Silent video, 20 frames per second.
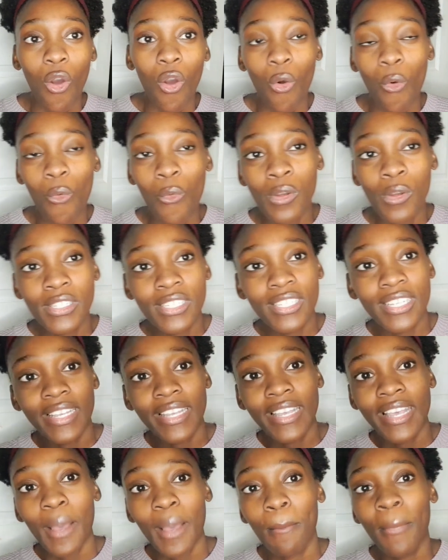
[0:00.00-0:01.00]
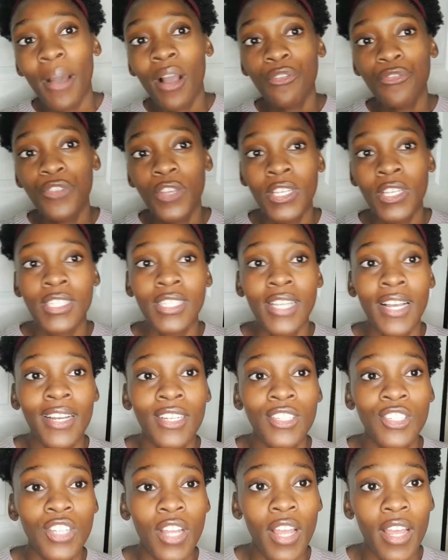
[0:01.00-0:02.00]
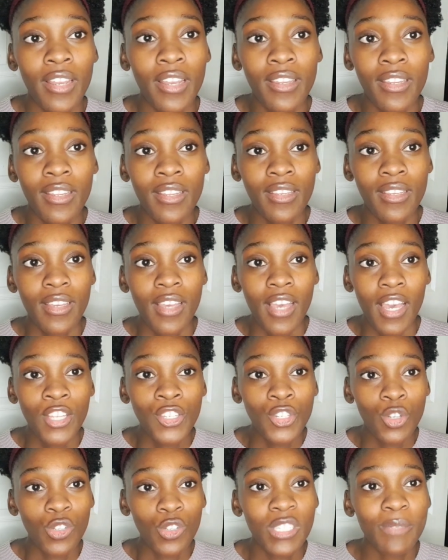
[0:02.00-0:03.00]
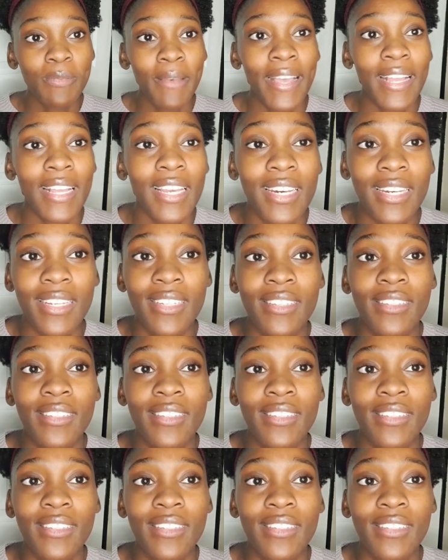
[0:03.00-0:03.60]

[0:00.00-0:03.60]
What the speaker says: Uguti bangfiki saranjani at Joburg.